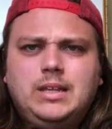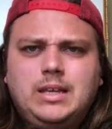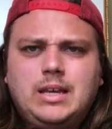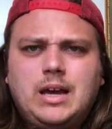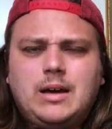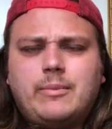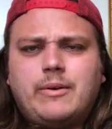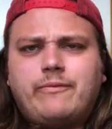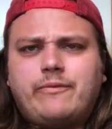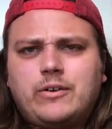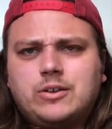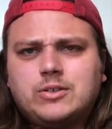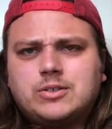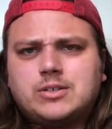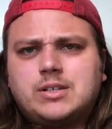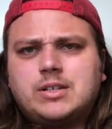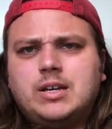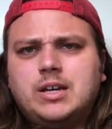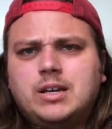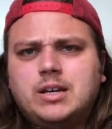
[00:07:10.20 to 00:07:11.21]
got my
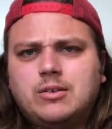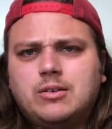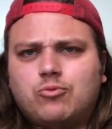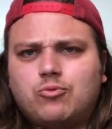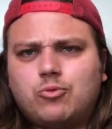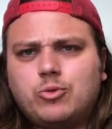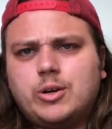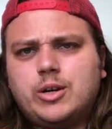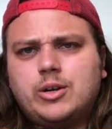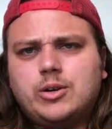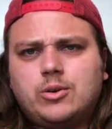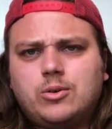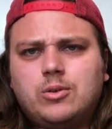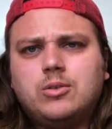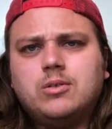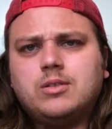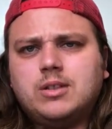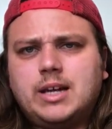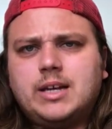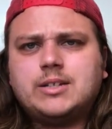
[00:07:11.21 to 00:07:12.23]
first
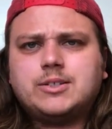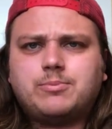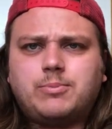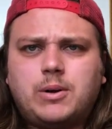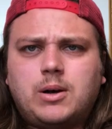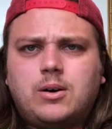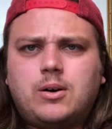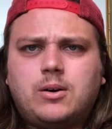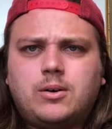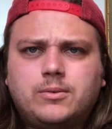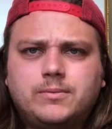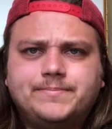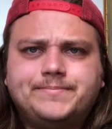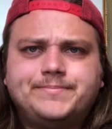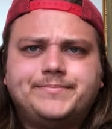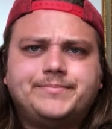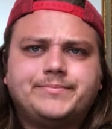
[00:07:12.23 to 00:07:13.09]
real Les Paul